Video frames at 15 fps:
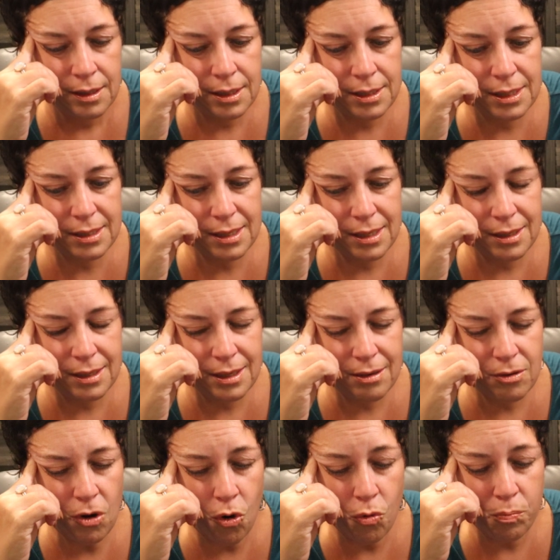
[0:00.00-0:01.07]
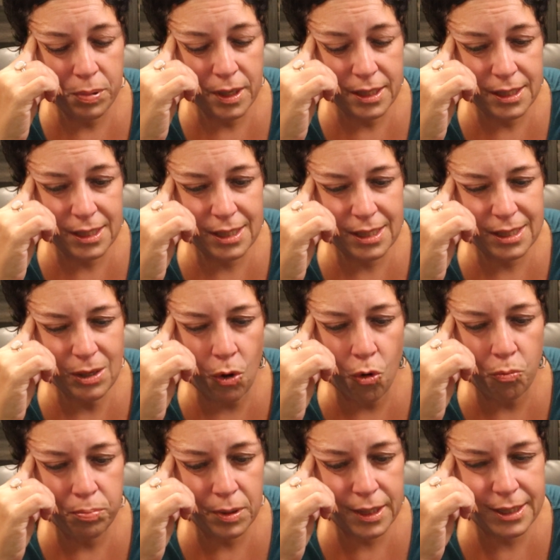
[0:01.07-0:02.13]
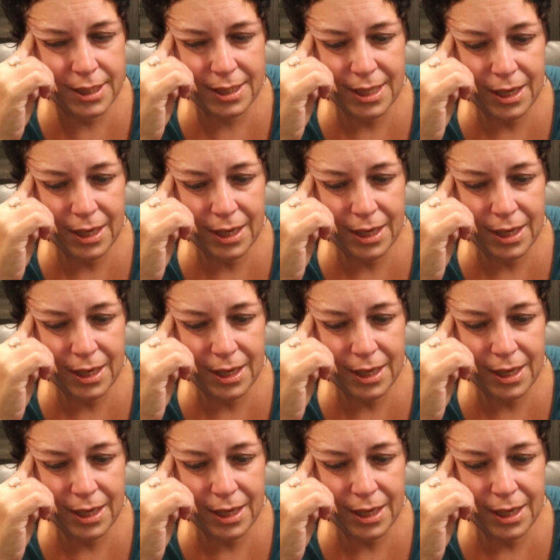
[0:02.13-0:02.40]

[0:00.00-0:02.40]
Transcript: This isn't, they're hopeless. This is hopeless.